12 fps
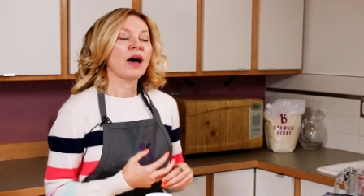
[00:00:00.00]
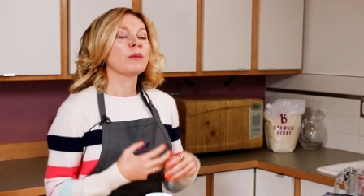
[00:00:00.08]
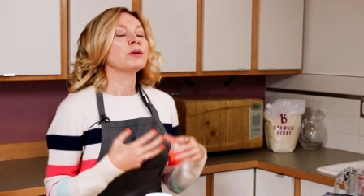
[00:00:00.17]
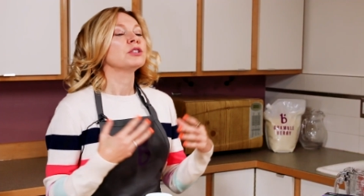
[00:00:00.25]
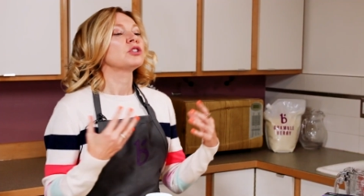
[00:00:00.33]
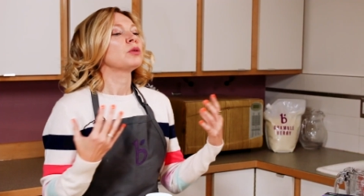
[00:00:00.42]

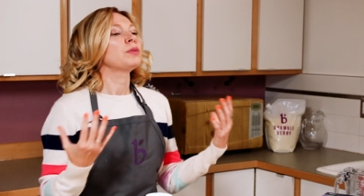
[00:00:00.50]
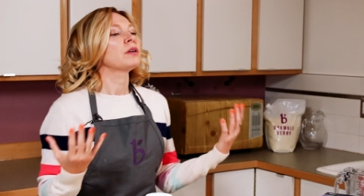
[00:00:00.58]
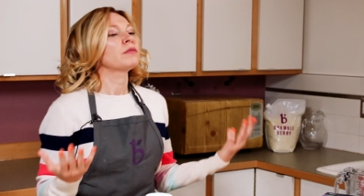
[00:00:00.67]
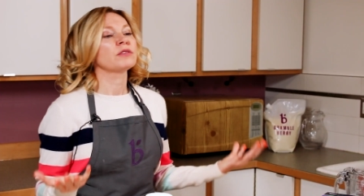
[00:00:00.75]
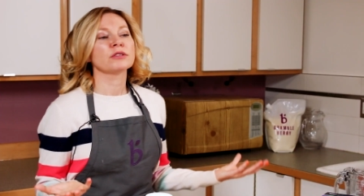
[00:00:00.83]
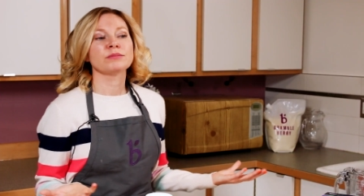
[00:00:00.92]
I've been
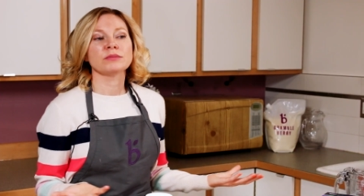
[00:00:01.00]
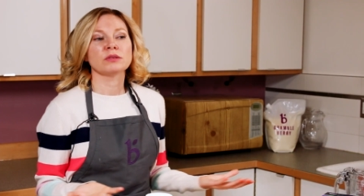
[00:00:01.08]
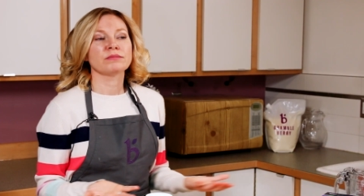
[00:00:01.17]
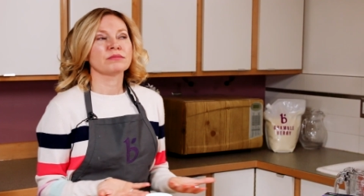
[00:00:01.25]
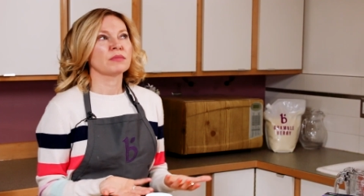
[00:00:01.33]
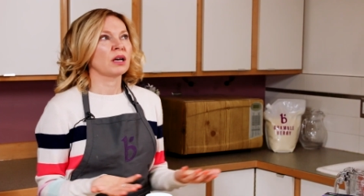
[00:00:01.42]
soaping for,
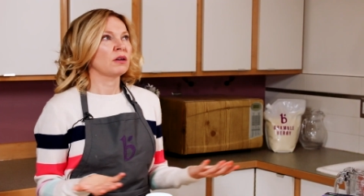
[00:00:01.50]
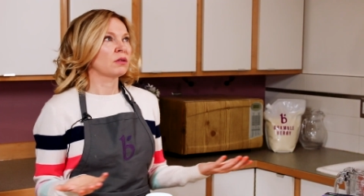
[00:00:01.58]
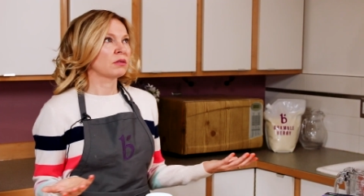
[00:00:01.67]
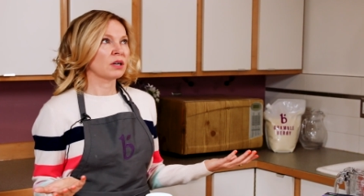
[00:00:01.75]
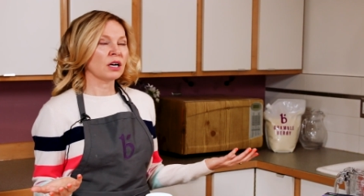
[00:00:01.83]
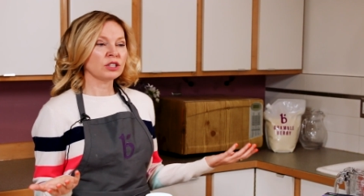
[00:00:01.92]

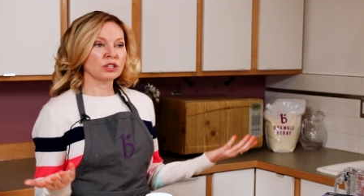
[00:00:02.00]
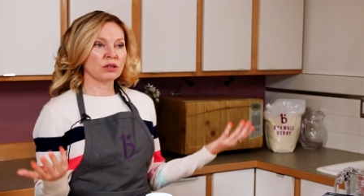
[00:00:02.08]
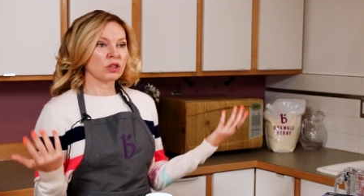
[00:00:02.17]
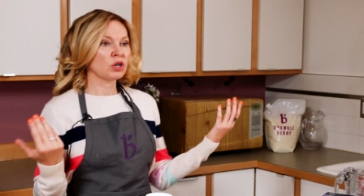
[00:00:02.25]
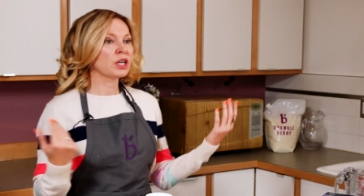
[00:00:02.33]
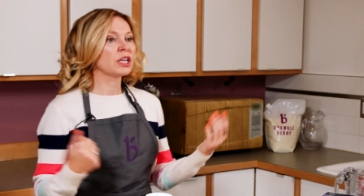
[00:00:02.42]

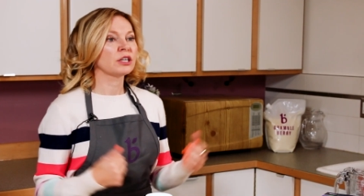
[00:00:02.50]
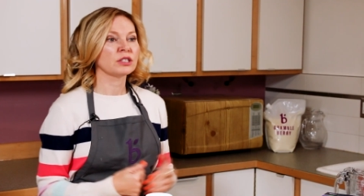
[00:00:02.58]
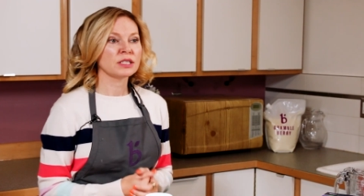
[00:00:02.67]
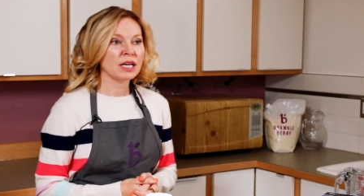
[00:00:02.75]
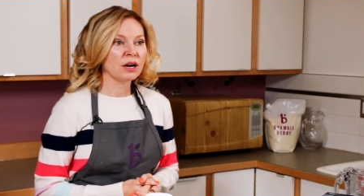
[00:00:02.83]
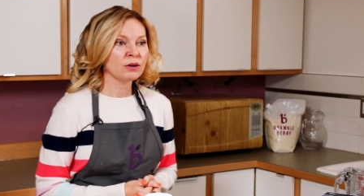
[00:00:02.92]
30
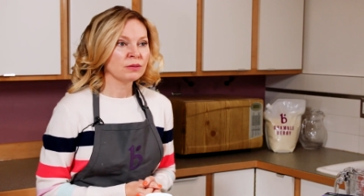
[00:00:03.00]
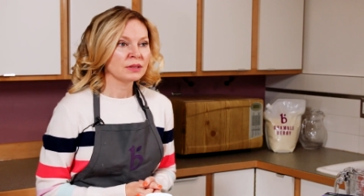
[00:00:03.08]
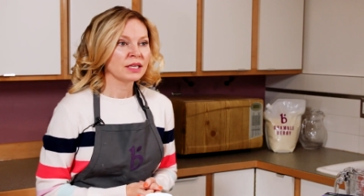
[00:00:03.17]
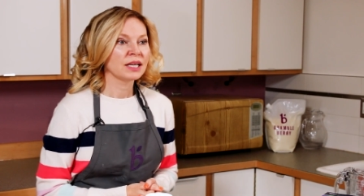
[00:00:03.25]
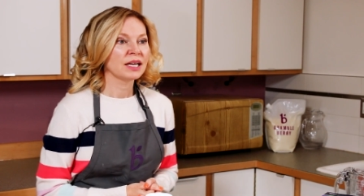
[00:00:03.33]
years now.